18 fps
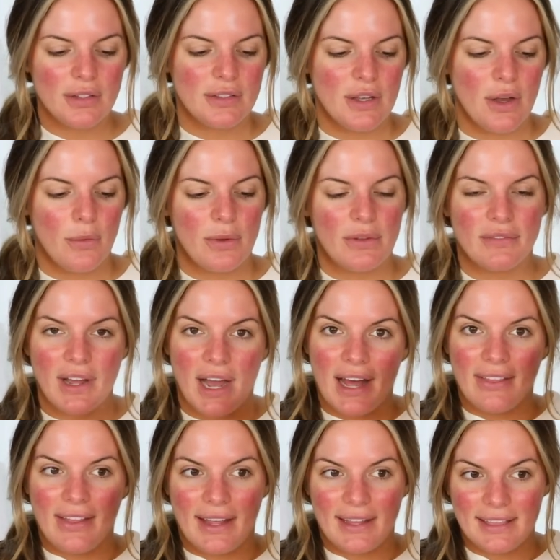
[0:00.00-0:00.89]
So we've
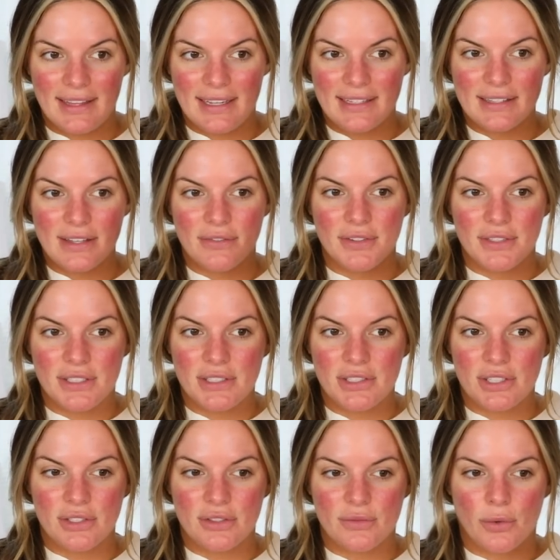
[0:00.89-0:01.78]
got like these
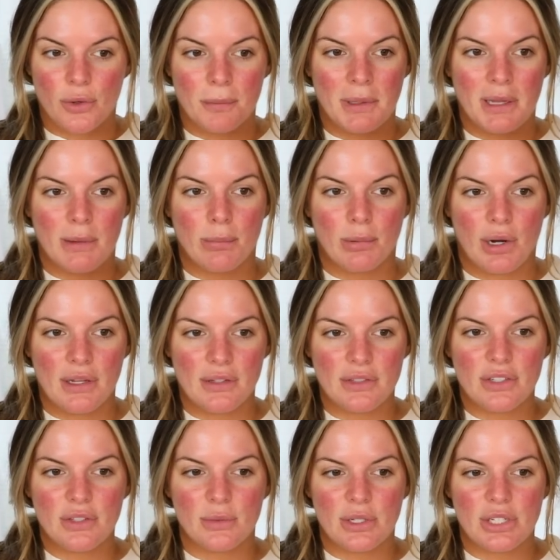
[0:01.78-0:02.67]
Physicians Formula
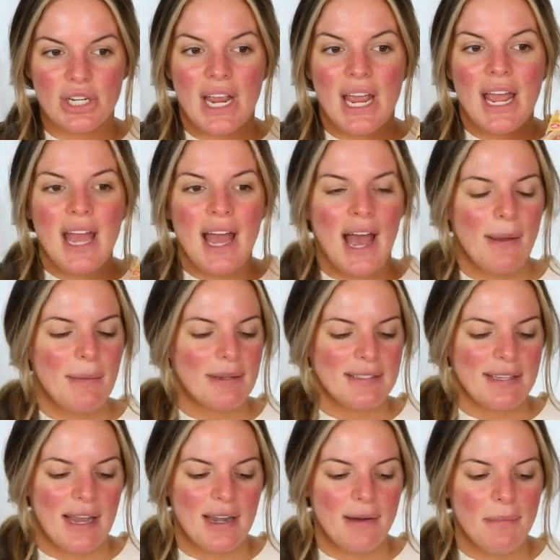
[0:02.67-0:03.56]
bronzers, which I'm
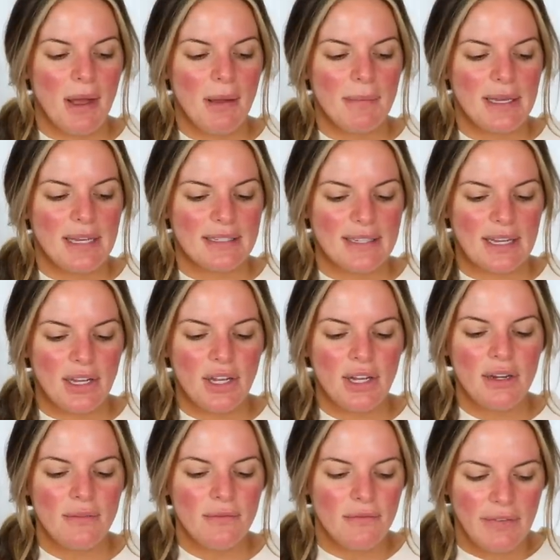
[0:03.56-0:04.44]
excited about because I
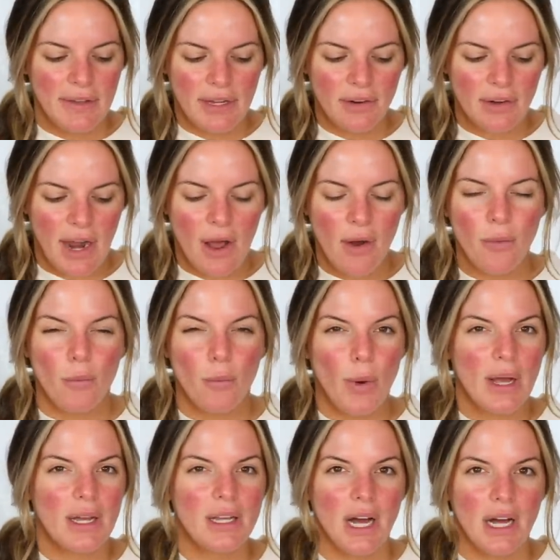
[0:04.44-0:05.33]
couldn't figure out
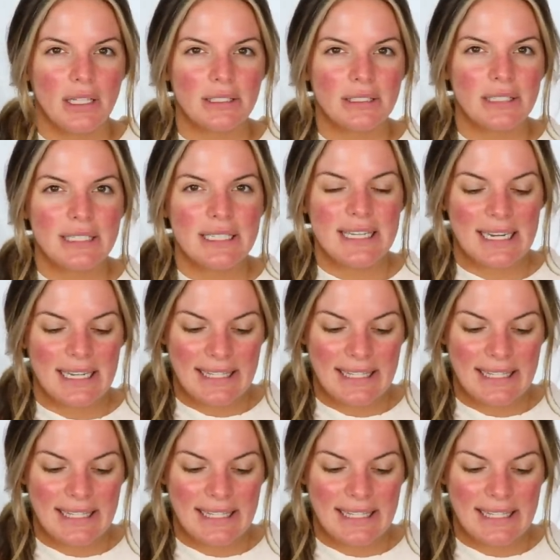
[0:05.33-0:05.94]
what color to